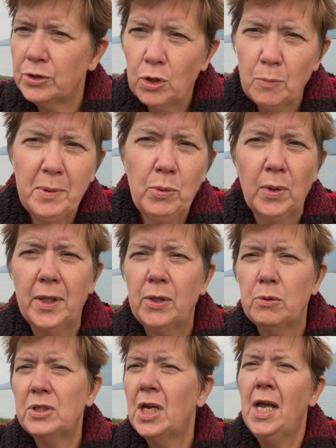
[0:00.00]
Don't be one of
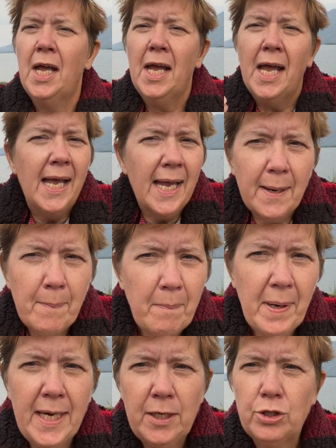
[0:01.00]
those
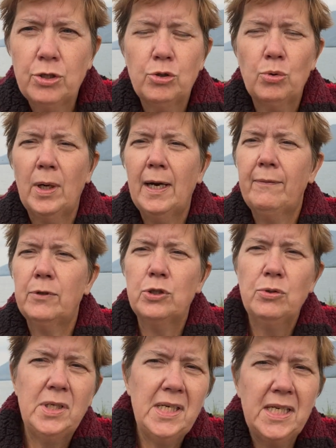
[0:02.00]
impatient drivers
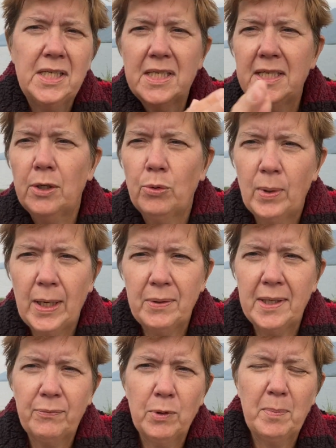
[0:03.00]
who needs to get
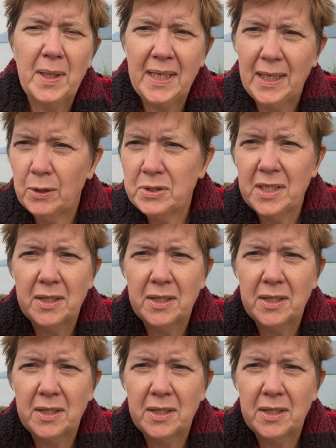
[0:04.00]
around everybody else